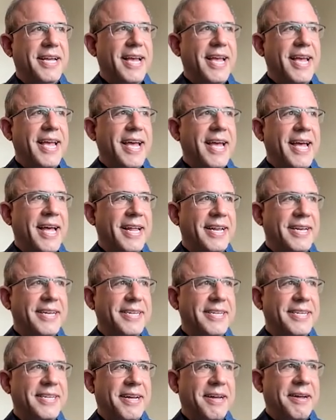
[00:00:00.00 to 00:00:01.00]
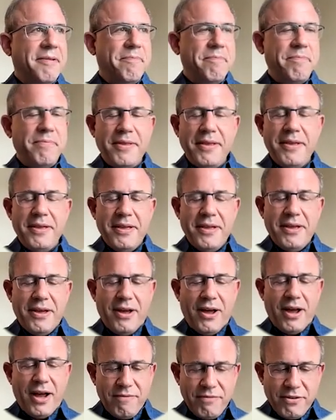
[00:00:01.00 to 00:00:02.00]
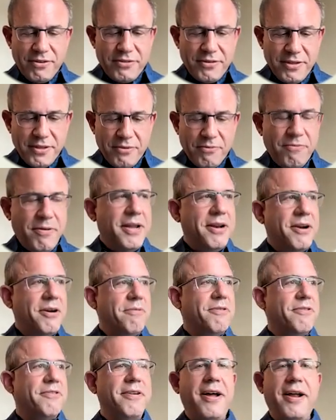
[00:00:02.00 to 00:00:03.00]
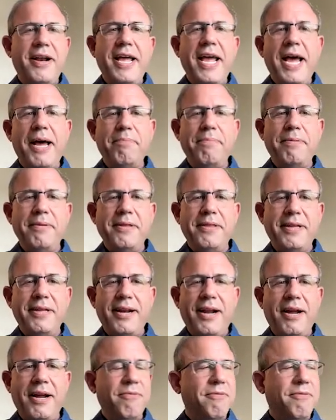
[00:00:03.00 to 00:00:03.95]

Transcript: And um, obviously the waiter was not happy that I